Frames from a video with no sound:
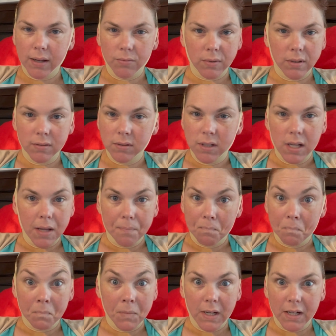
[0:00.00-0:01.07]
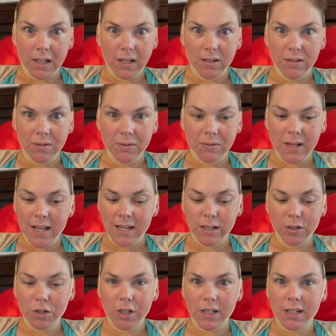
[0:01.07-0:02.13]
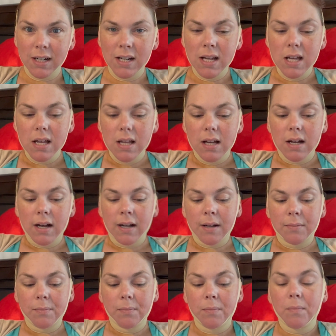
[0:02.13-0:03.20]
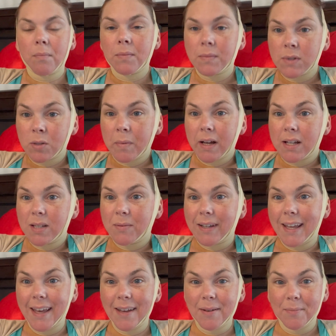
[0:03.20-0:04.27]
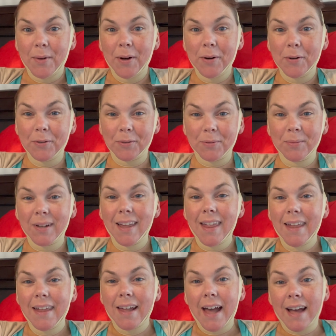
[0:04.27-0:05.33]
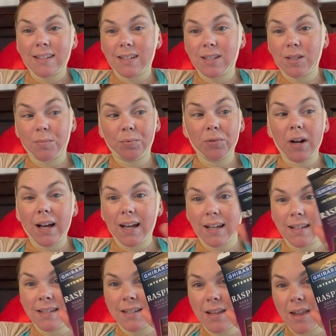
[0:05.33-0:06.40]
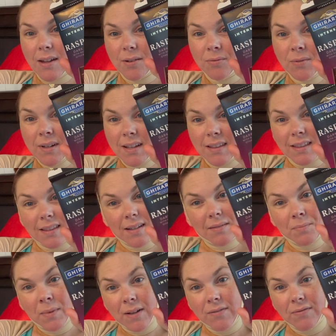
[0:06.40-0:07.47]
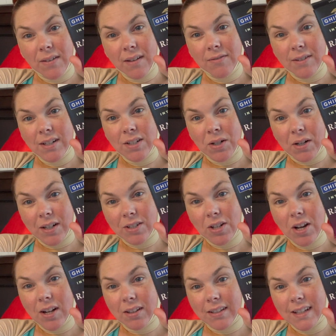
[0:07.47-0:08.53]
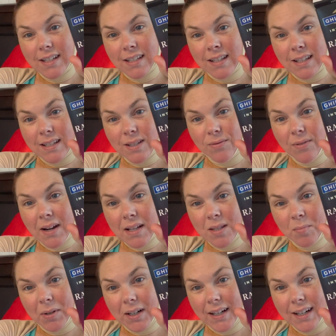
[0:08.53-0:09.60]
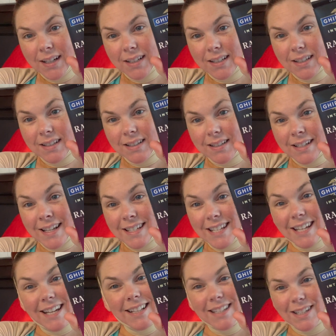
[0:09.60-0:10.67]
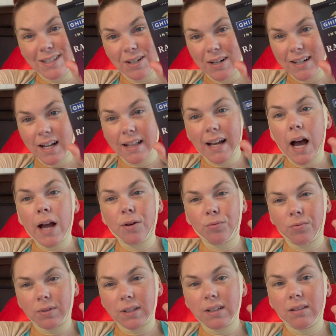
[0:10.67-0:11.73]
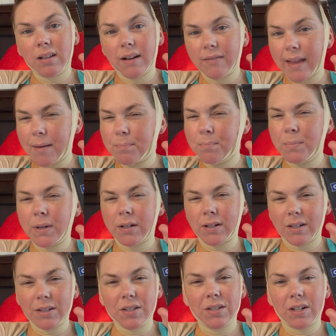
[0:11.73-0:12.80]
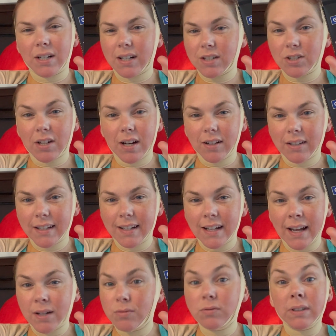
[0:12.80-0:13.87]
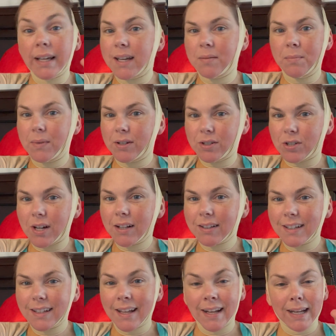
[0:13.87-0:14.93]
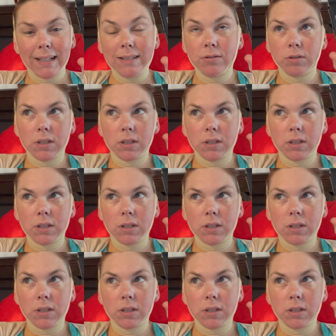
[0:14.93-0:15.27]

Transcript: well, I'm not gonna do any sugar. Um, so my husband came home as a surprise with my favorite dark chocolate, and this is raspberry. Intense dark. Like, I really love that bitter dark chocolate. I don't like milk chocolate, and